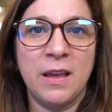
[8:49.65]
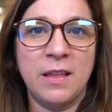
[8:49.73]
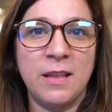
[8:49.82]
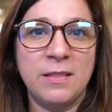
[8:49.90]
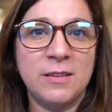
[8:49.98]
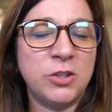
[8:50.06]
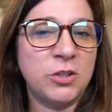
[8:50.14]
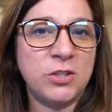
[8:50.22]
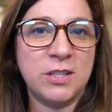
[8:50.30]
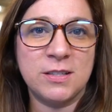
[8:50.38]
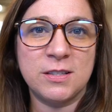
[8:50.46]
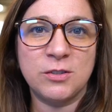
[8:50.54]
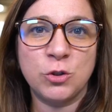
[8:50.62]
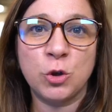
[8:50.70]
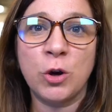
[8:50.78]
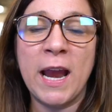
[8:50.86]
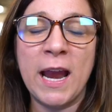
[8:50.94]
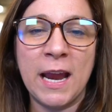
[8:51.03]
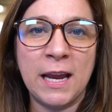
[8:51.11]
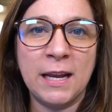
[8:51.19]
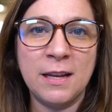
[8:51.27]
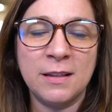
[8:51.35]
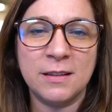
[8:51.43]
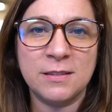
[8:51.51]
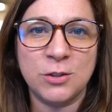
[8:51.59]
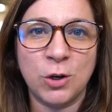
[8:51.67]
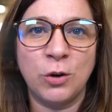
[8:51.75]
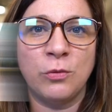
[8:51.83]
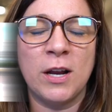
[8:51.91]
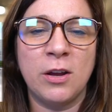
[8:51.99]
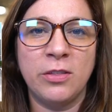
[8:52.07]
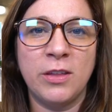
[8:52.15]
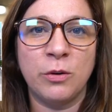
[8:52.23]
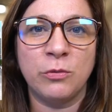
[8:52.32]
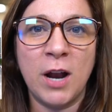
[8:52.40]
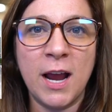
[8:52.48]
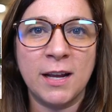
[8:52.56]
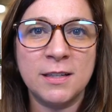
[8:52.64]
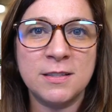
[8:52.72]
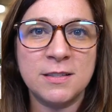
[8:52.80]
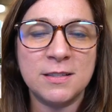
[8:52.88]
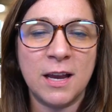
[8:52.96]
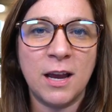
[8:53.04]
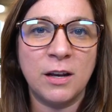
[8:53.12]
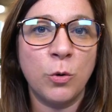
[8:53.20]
and it's just this train, this DART rail that runs uh,